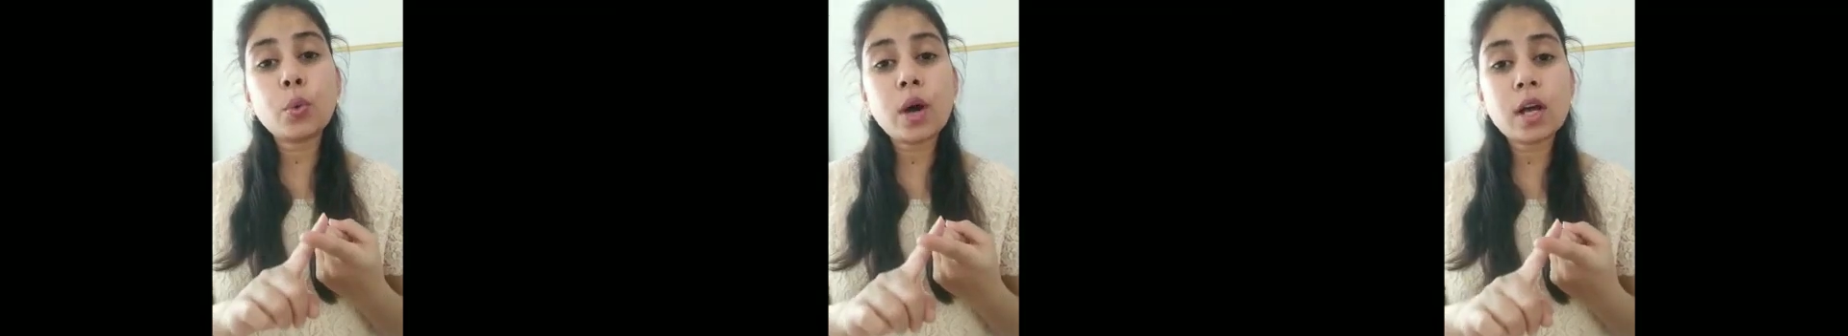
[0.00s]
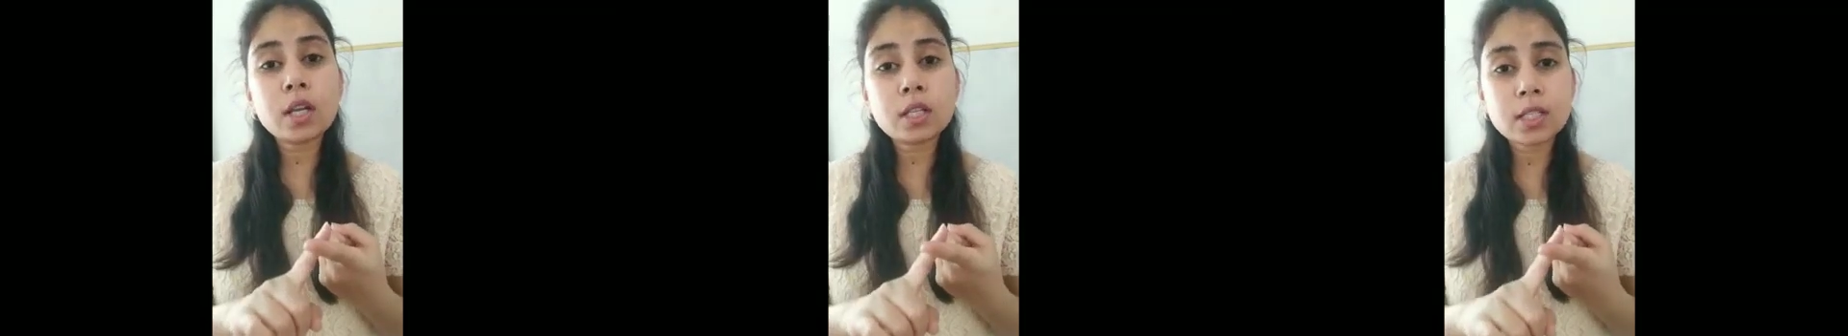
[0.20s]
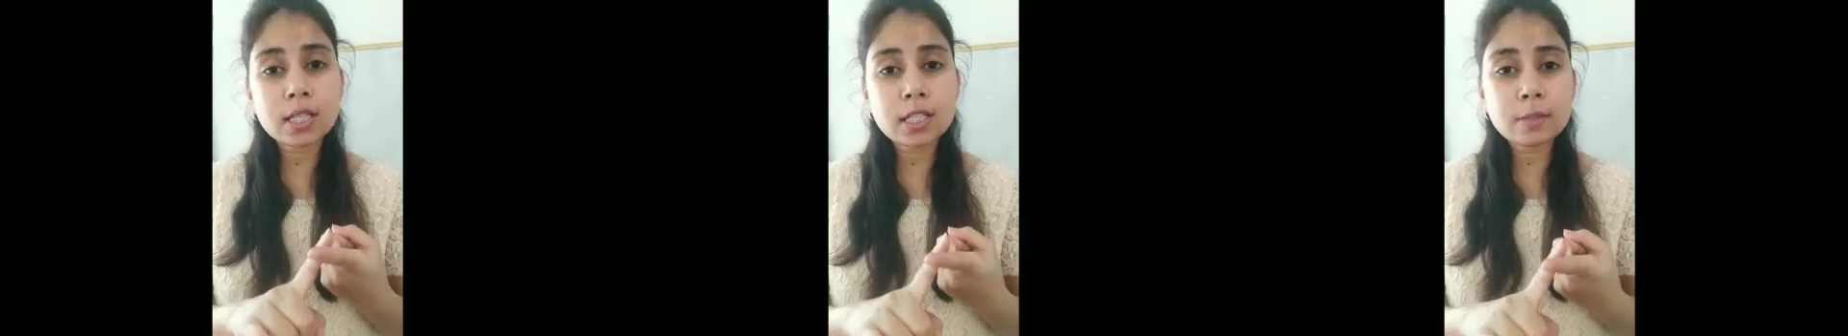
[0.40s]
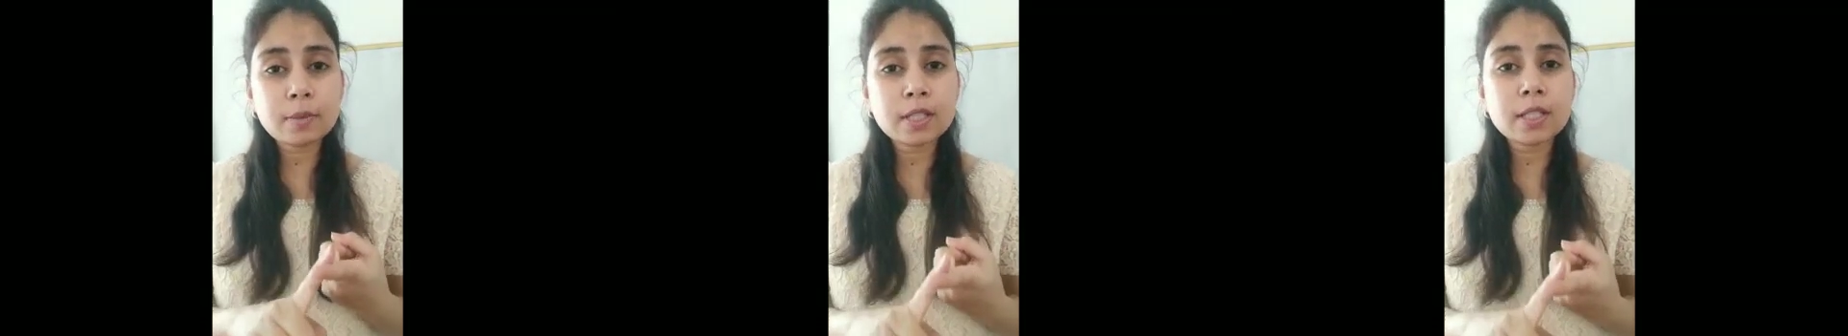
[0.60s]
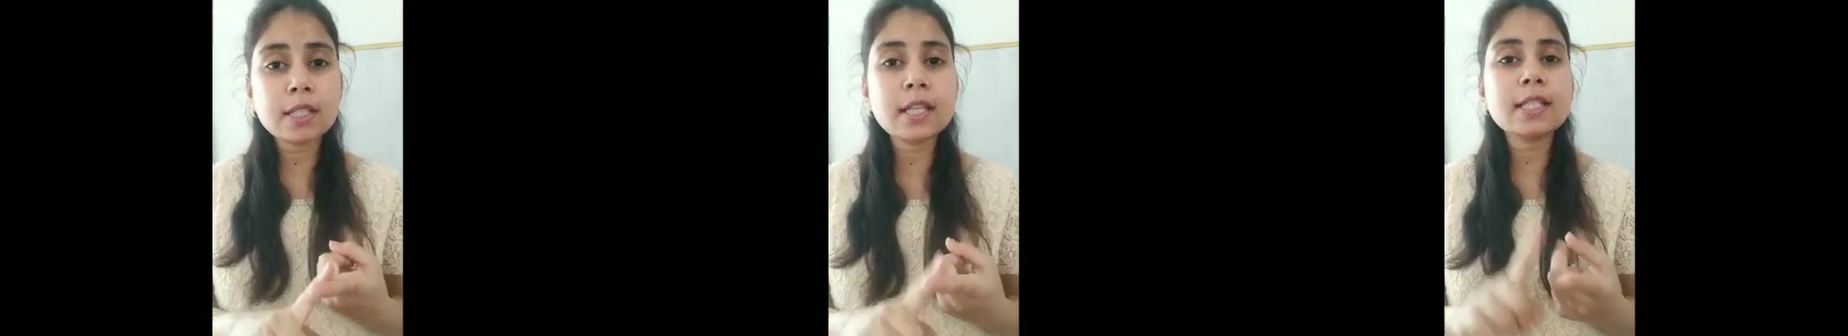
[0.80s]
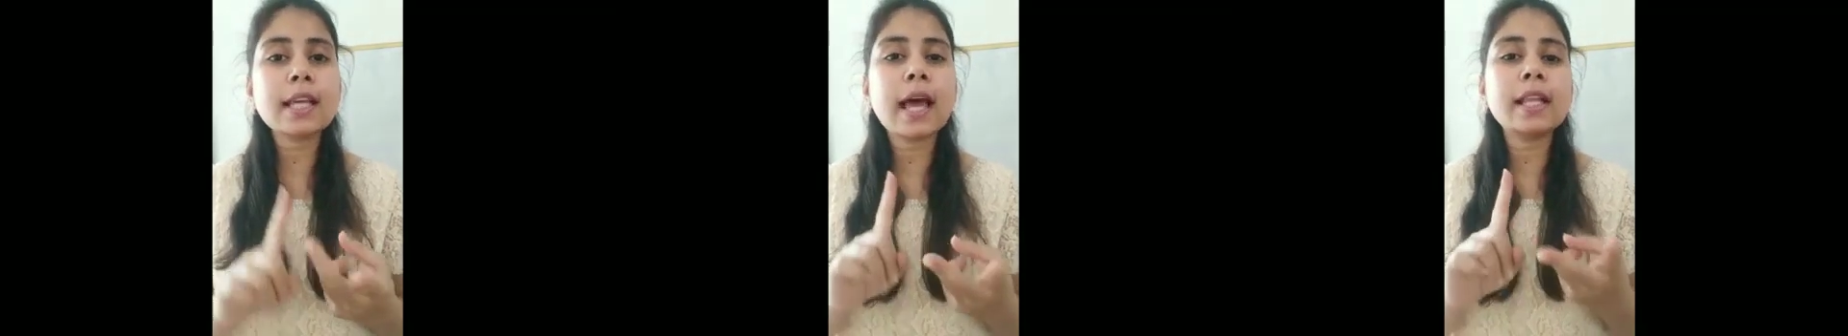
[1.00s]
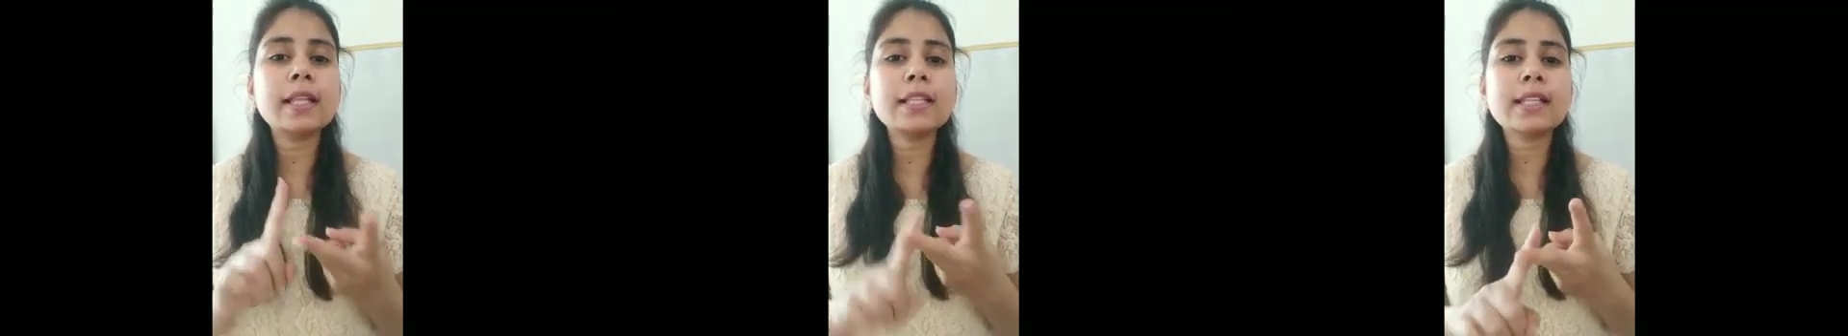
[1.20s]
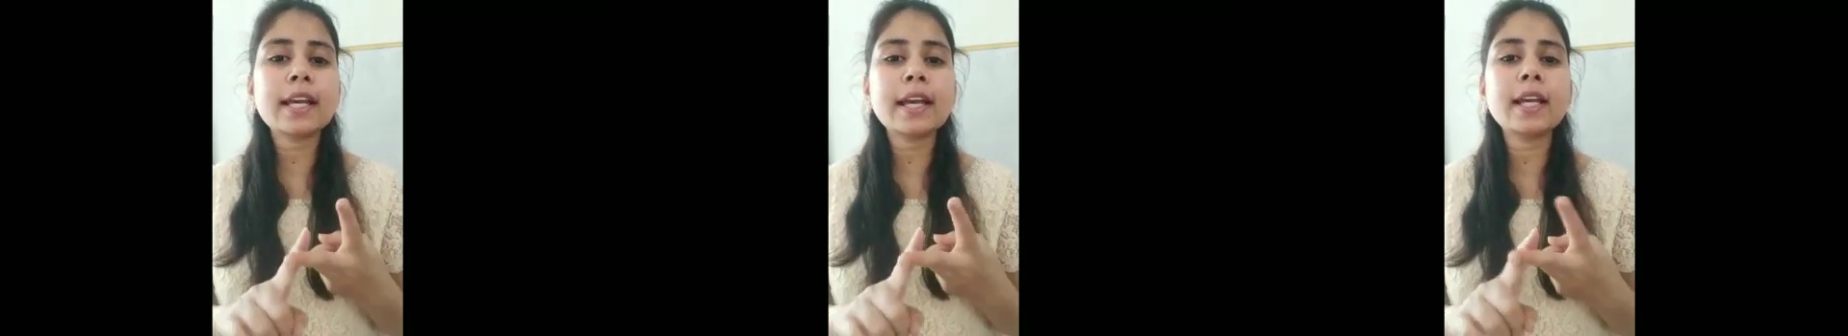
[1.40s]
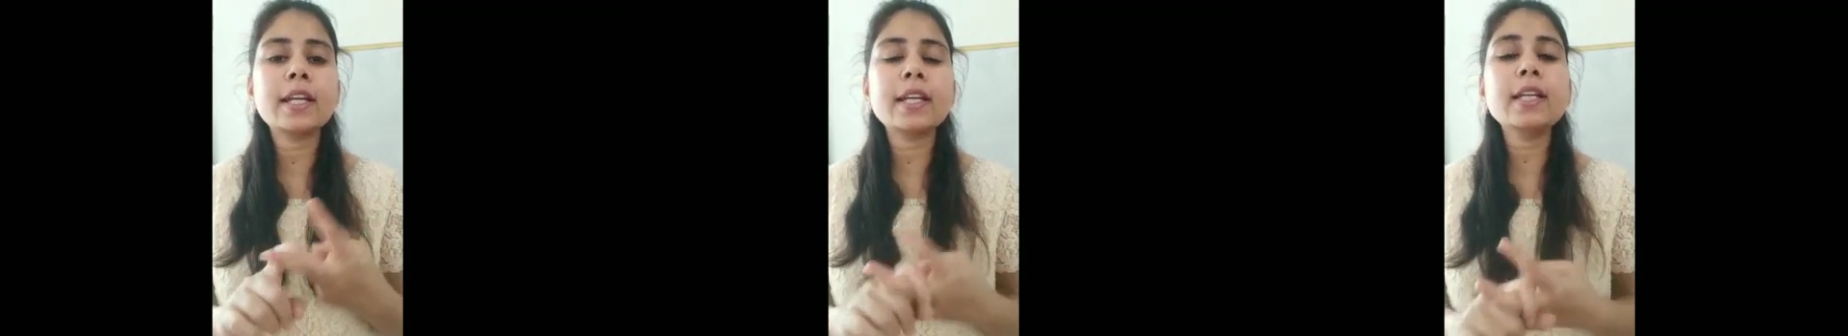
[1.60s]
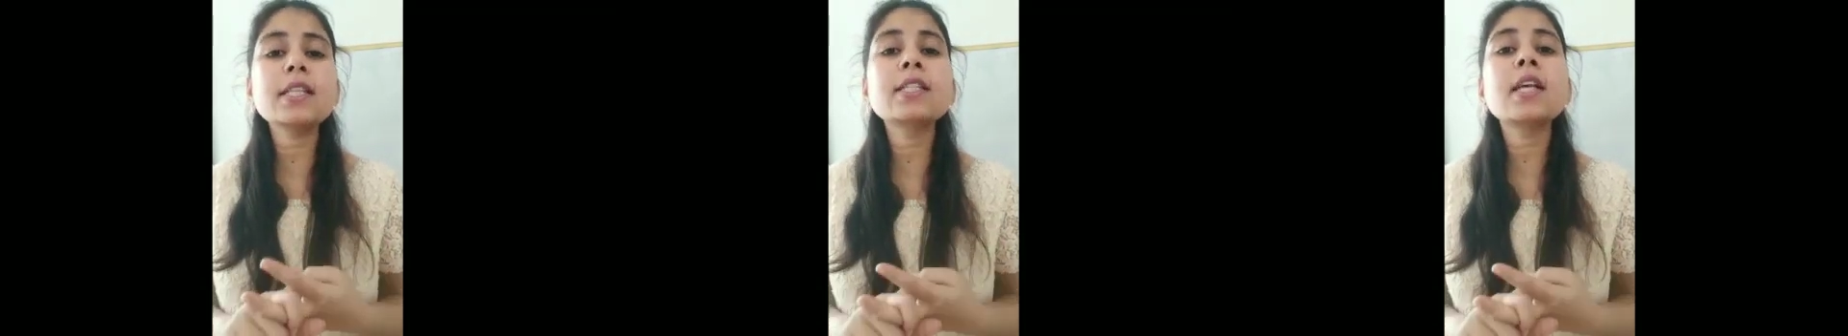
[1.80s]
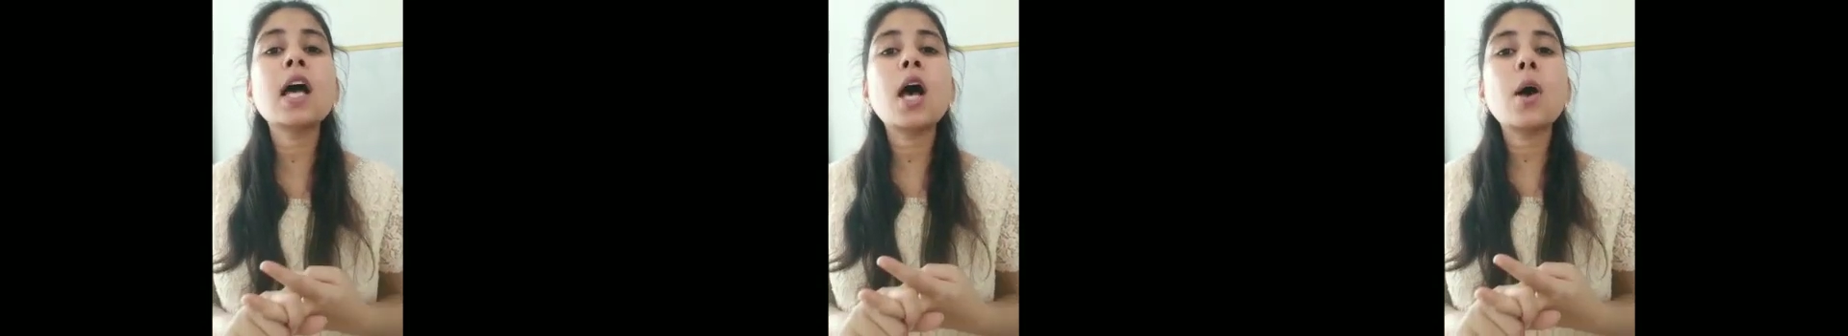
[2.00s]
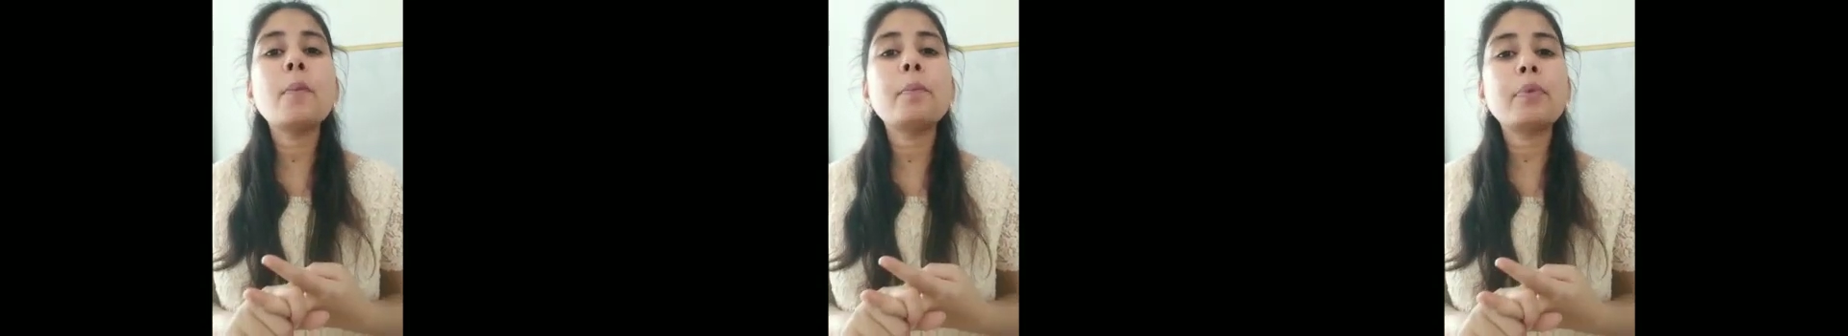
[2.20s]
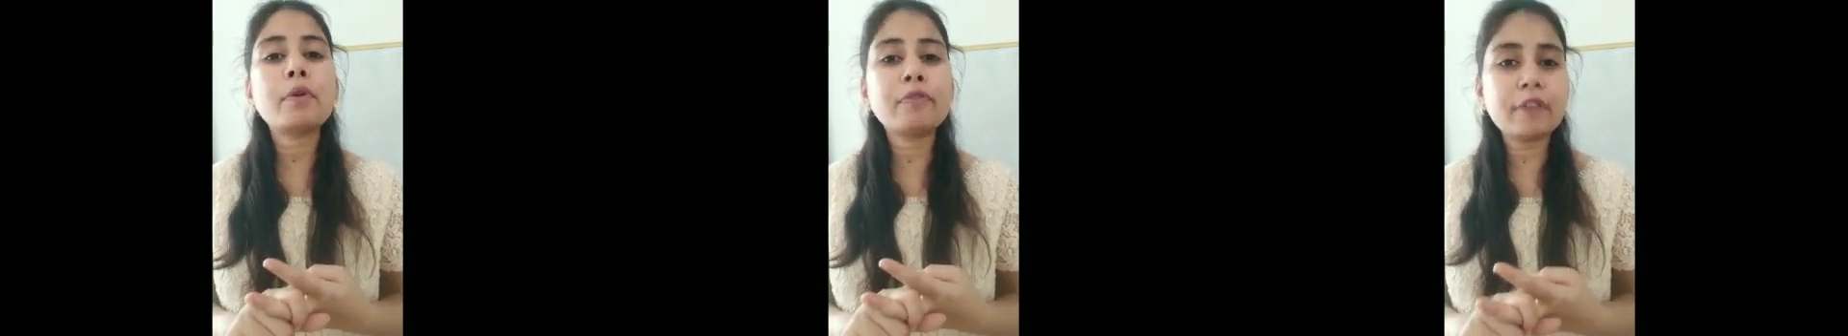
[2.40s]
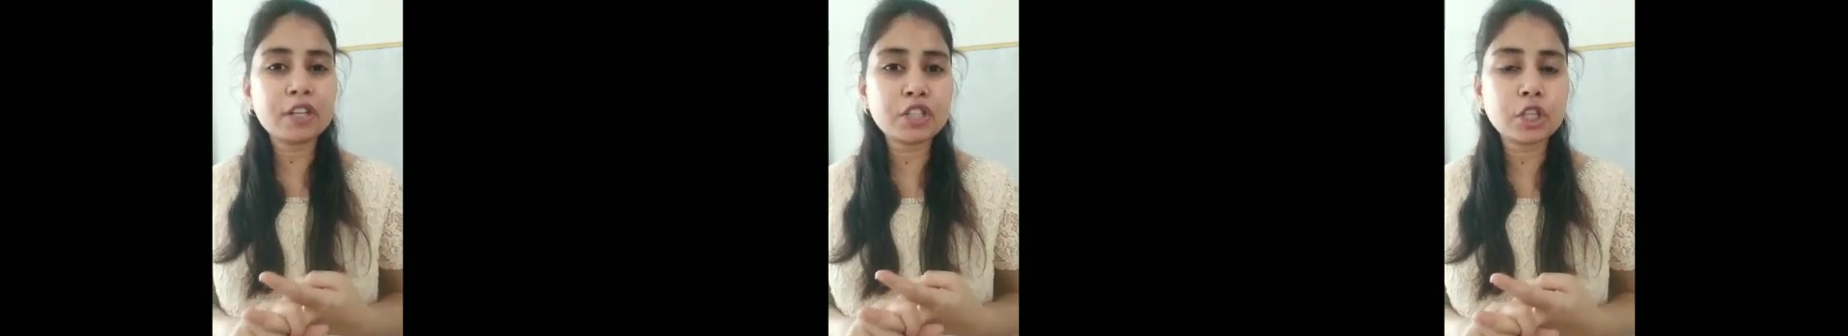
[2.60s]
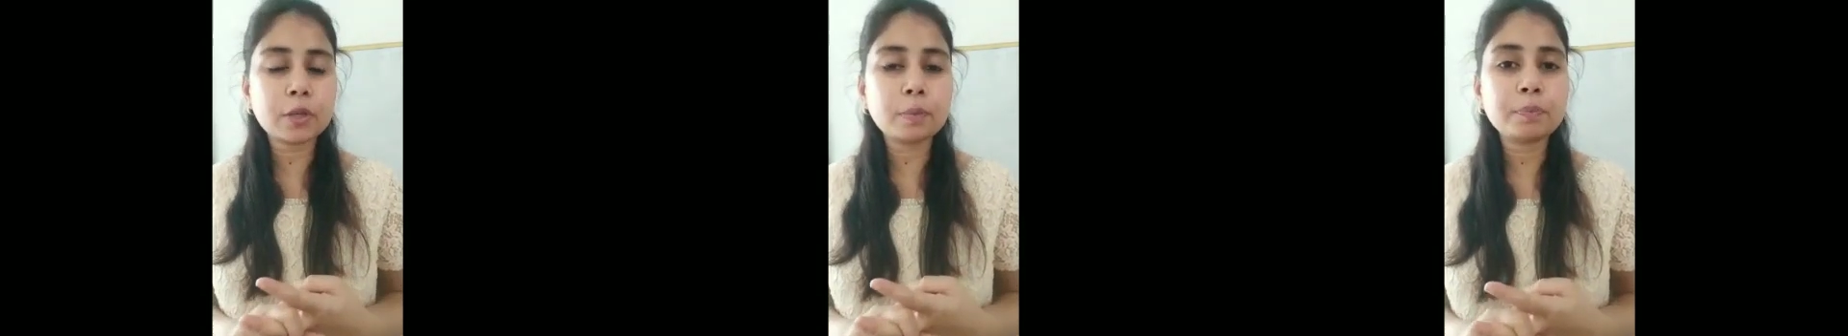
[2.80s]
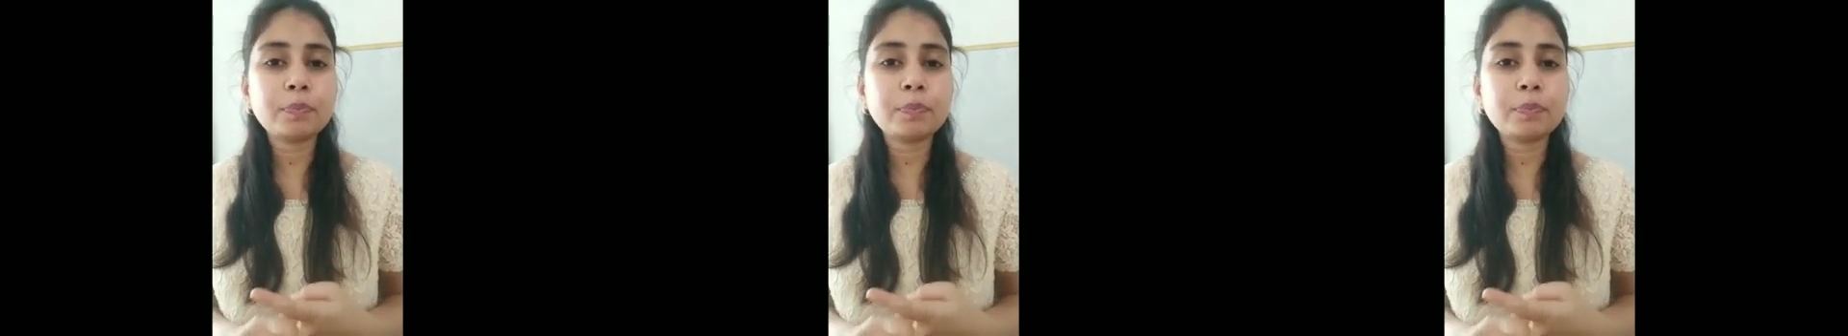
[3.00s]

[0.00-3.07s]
first is business and the second is profession.